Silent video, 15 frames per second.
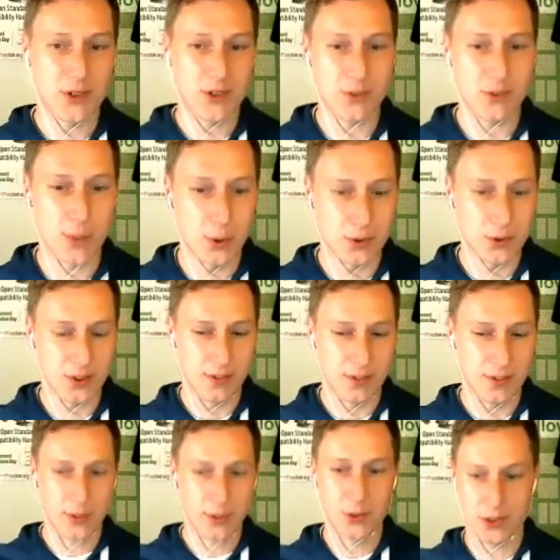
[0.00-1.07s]
most?
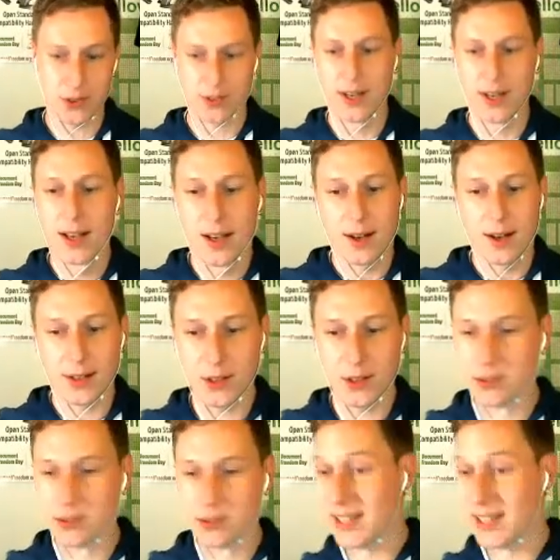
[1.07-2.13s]
Usually
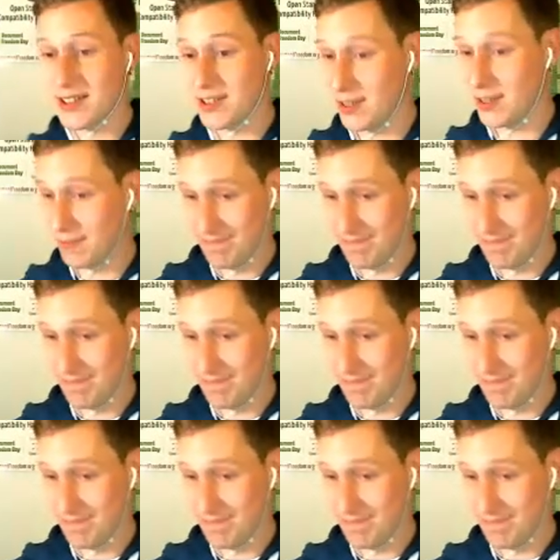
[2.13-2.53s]
it's of